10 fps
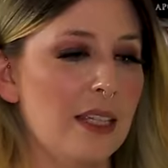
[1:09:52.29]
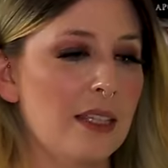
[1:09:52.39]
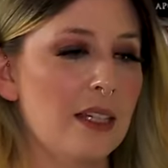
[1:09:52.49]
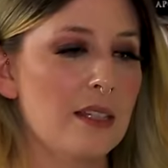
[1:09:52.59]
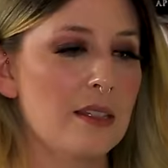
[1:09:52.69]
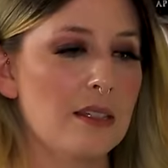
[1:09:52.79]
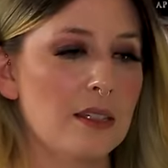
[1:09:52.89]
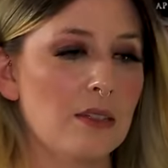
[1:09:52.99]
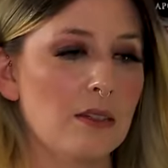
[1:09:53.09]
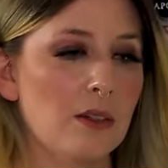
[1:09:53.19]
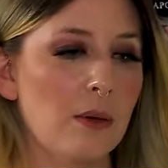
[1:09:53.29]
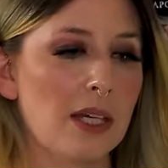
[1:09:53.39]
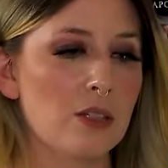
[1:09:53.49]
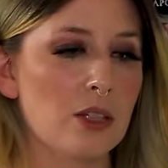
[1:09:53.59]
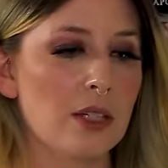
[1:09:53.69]
think that it still
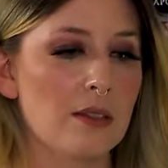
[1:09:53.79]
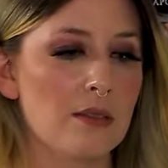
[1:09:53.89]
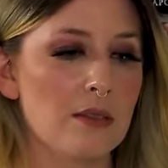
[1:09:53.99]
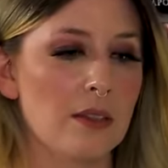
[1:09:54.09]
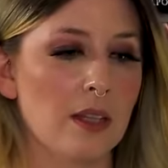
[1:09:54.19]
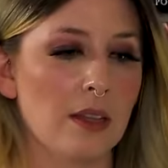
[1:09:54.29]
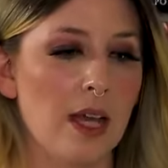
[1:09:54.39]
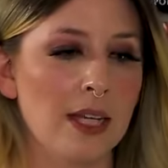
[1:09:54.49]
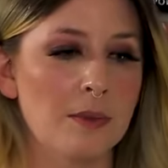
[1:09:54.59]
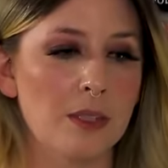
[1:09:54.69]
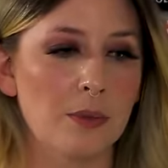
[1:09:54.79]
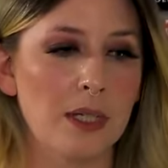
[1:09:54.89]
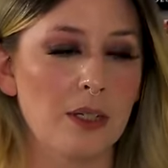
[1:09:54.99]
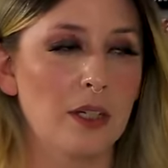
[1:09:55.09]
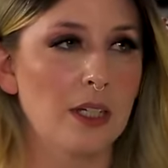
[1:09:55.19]
questions the line
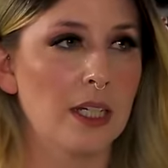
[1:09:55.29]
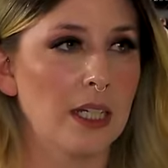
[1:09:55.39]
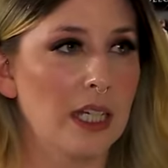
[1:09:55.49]
between good and